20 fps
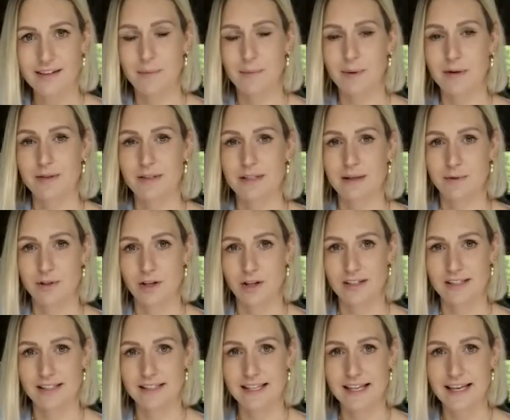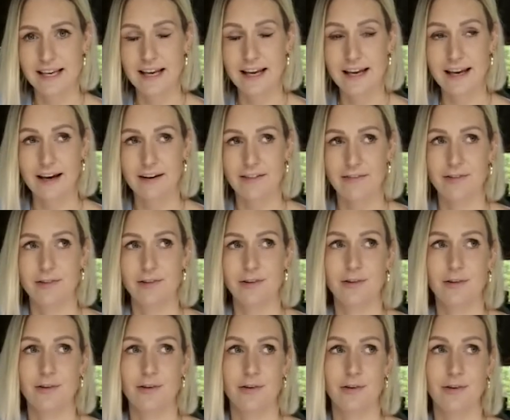I met with some doctors there. I
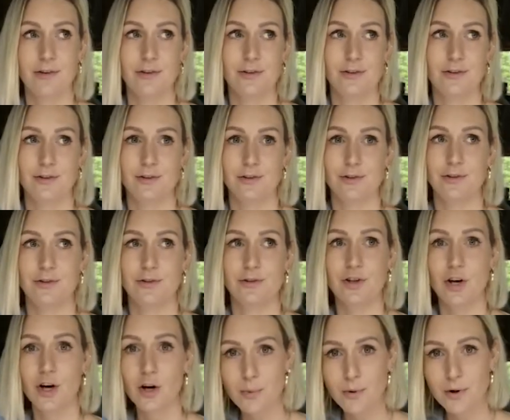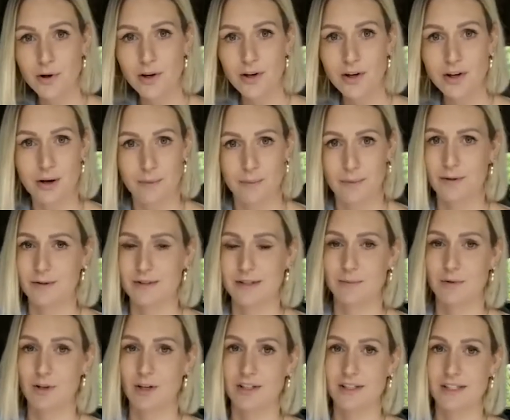flew to Joburg. I met with
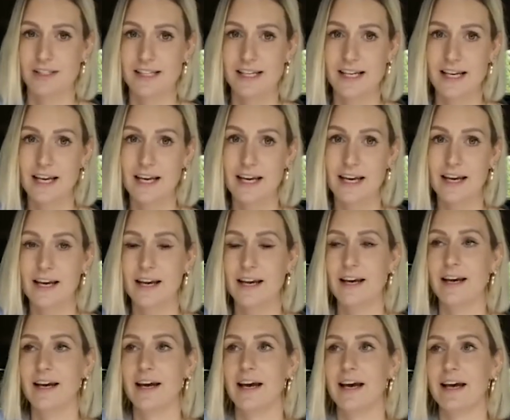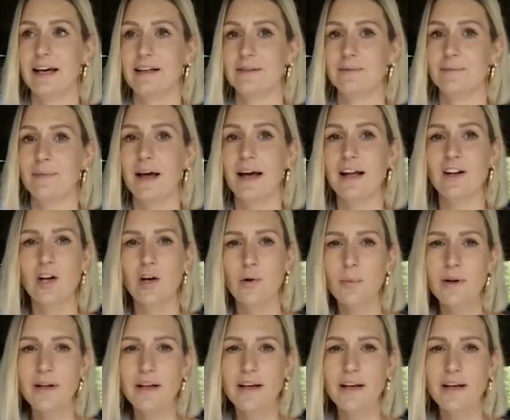some doctors there, and no